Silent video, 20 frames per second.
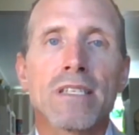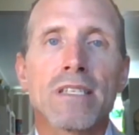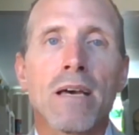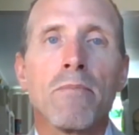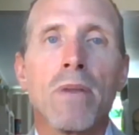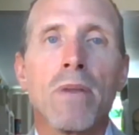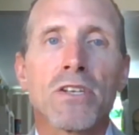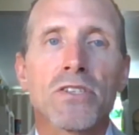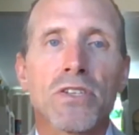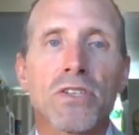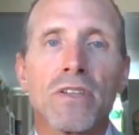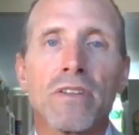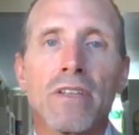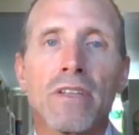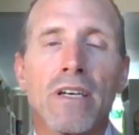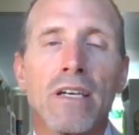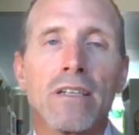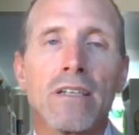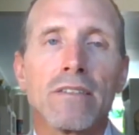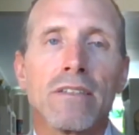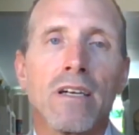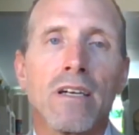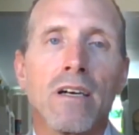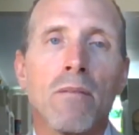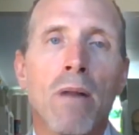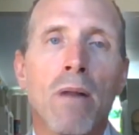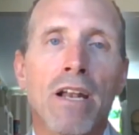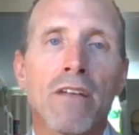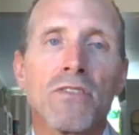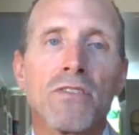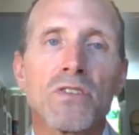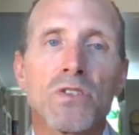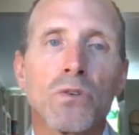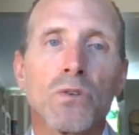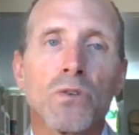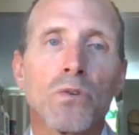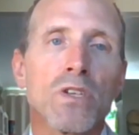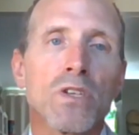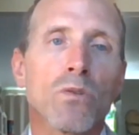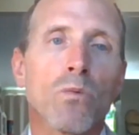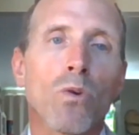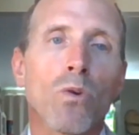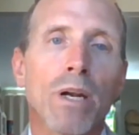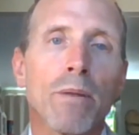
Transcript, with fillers: I mentioned the the amount of facilities that we're